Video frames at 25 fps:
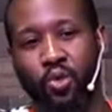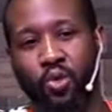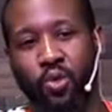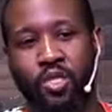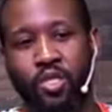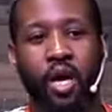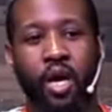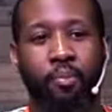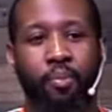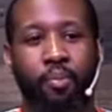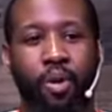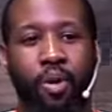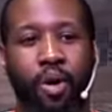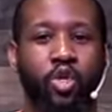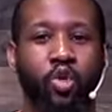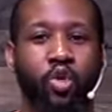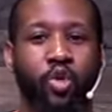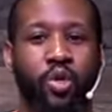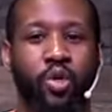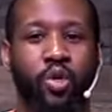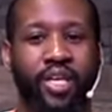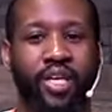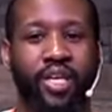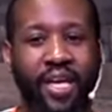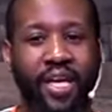But you
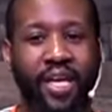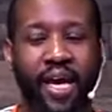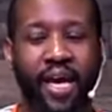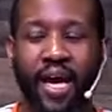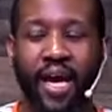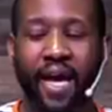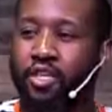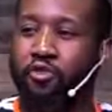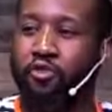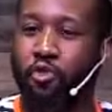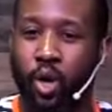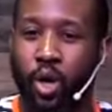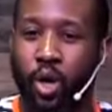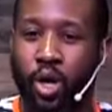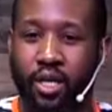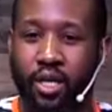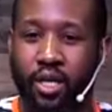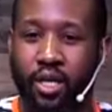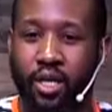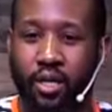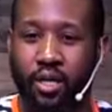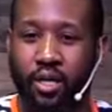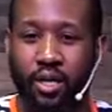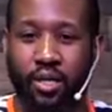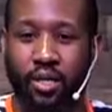can't
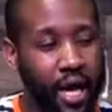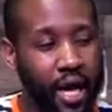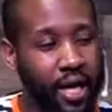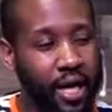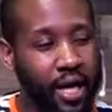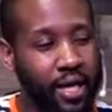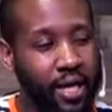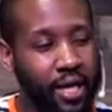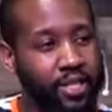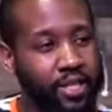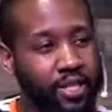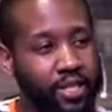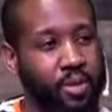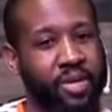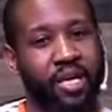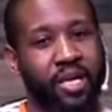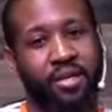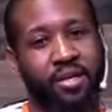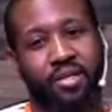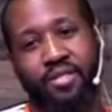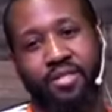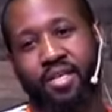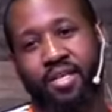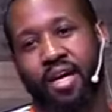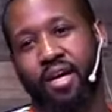afford not to
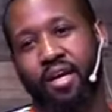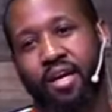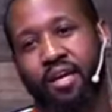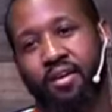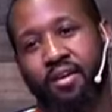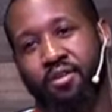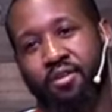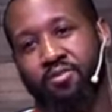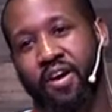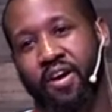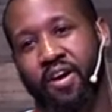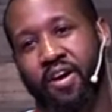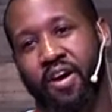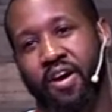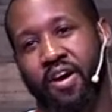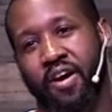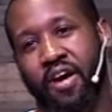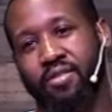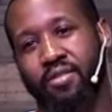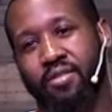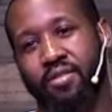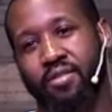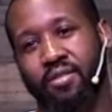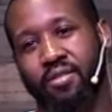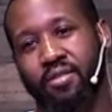make the
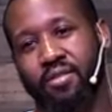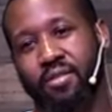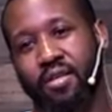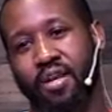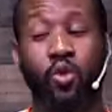sacrifice.